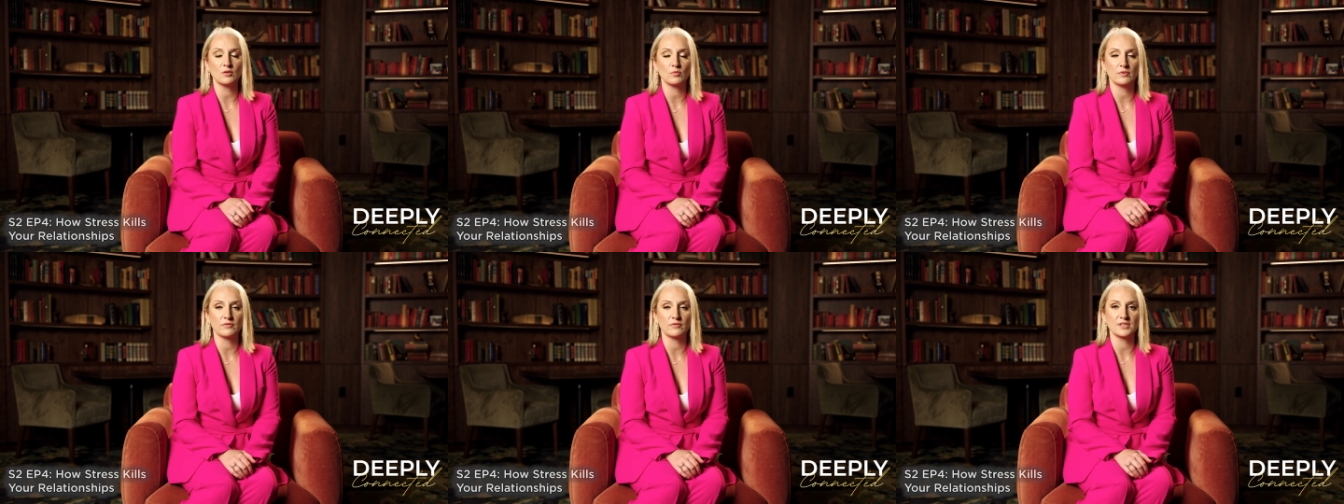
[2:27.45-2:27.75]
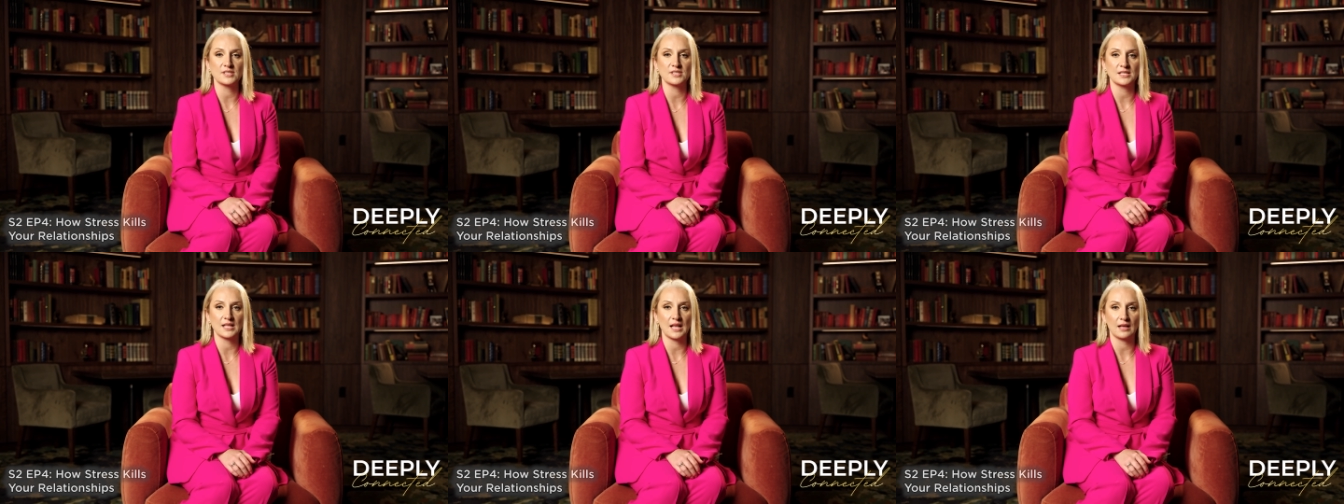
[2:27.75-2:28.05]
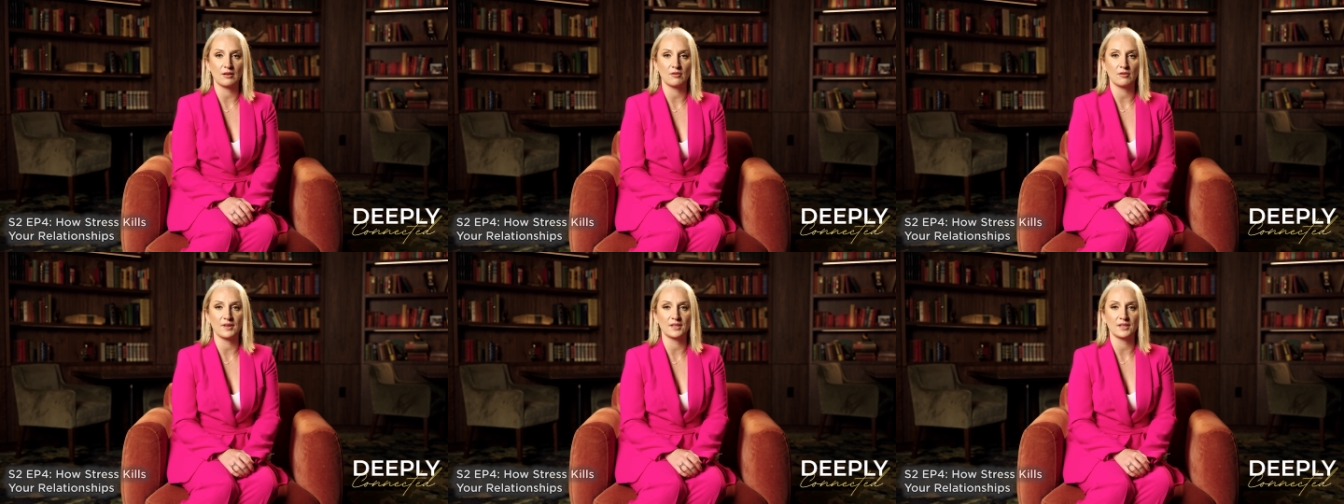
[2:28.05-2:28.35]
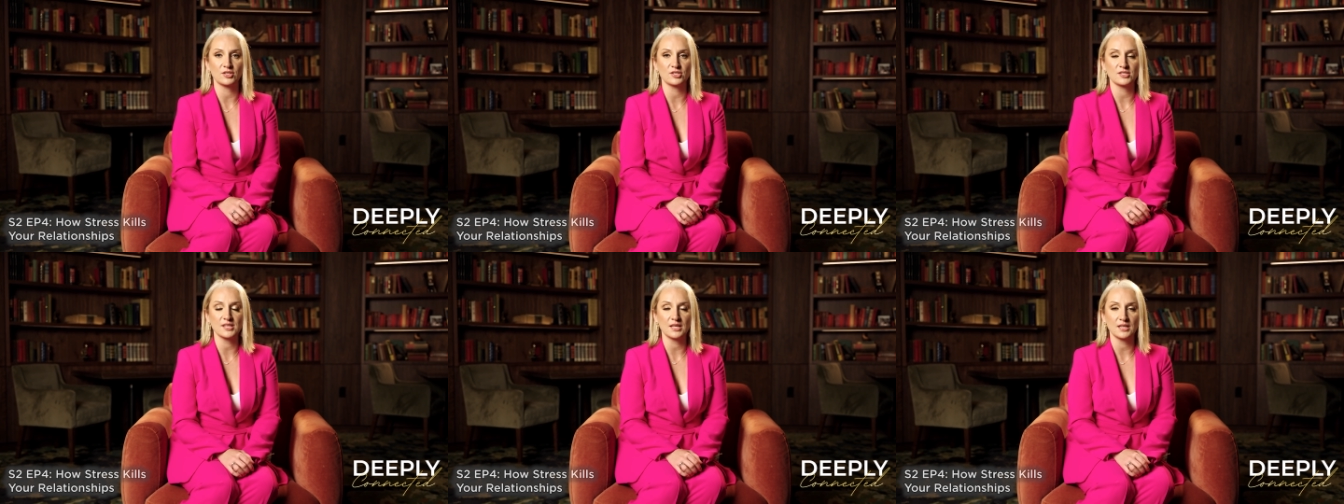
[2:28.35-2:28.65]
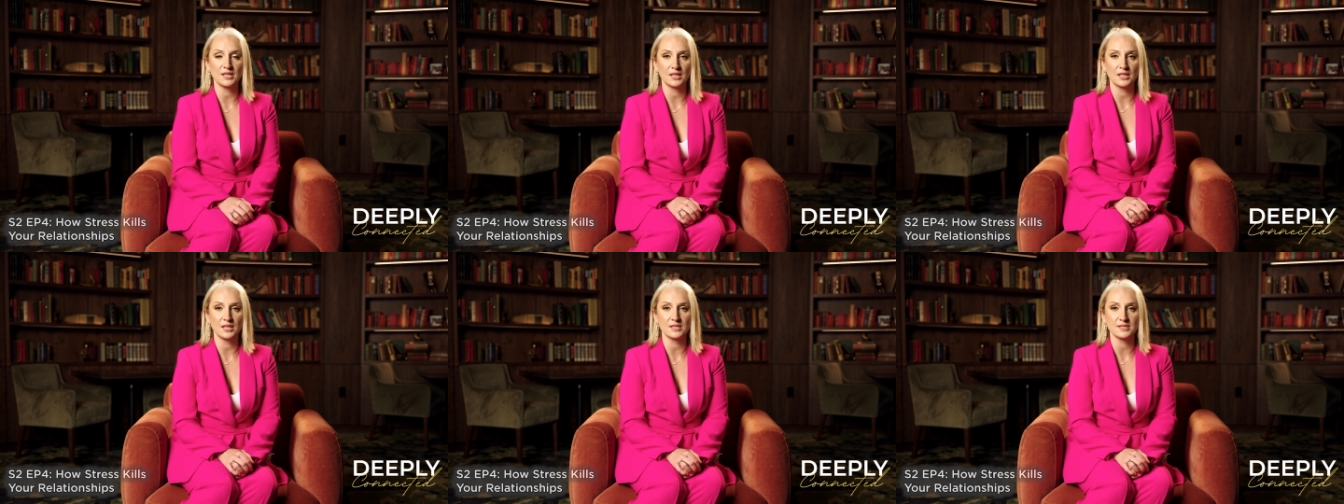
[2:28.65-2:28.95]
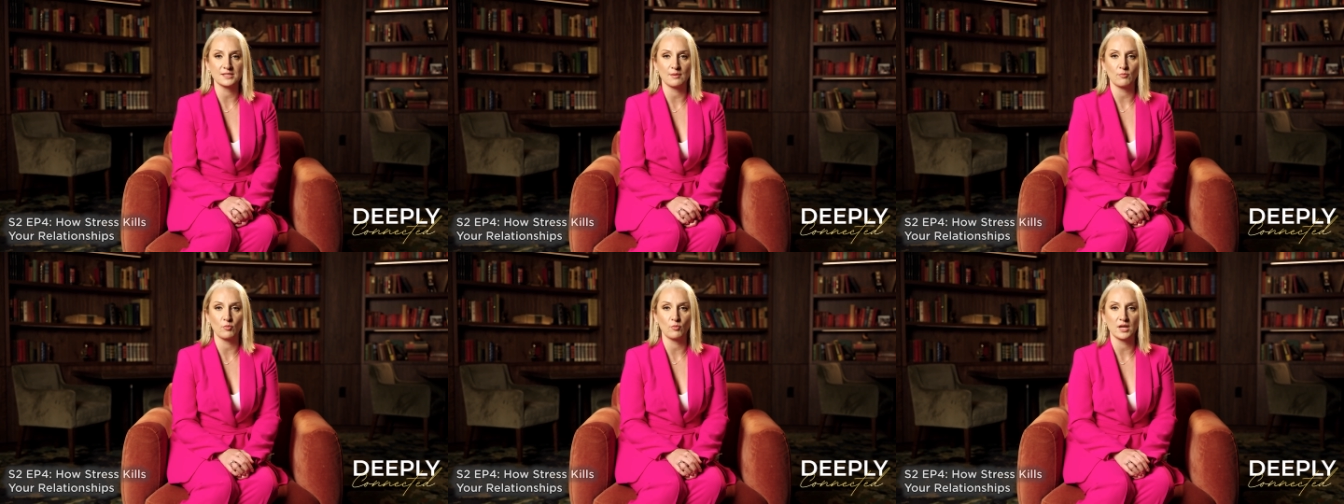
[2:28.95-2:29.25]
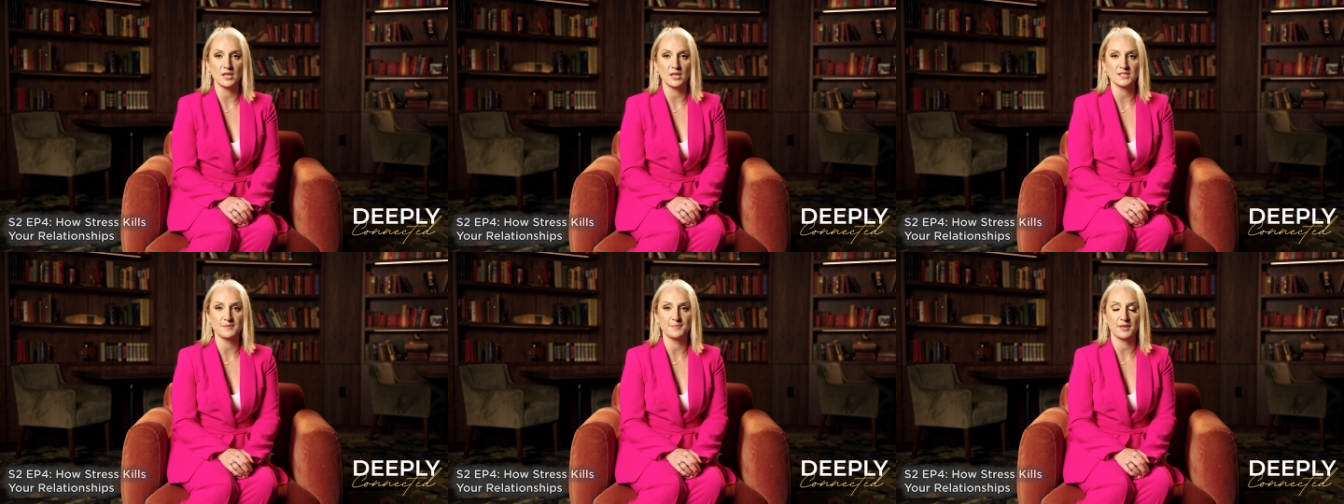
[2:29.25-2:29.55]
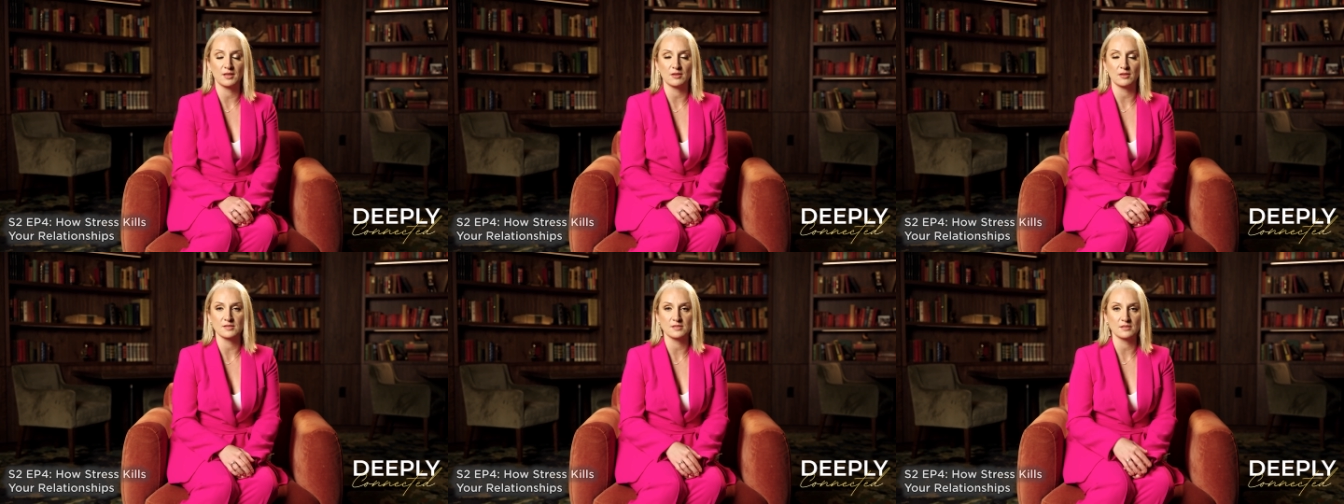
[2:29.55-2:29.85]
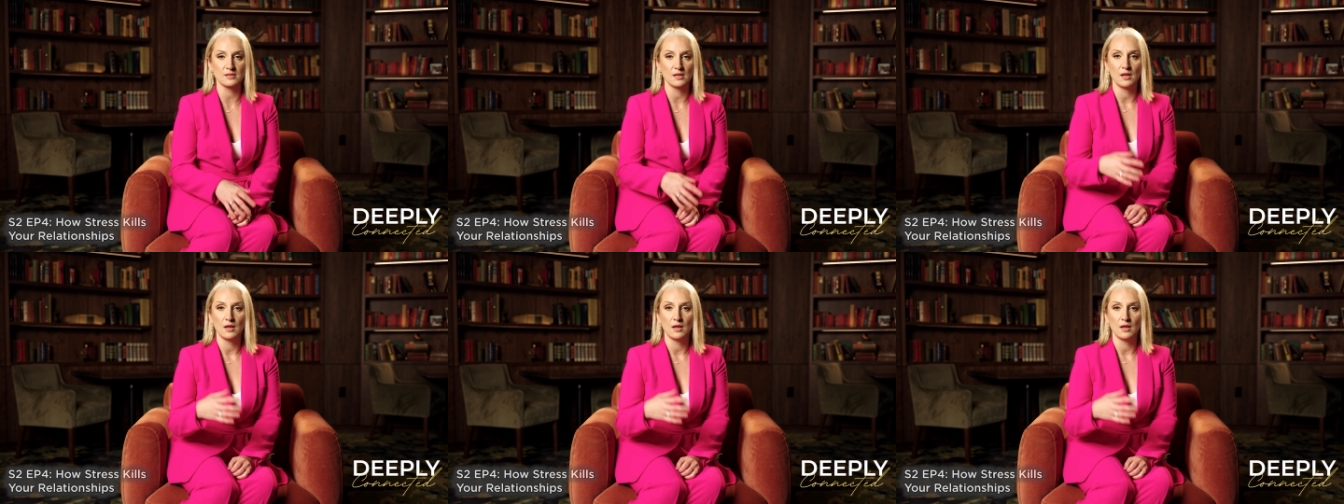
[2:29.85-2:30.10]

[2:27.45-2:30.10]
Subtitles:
with this lack of understanding in some ways, because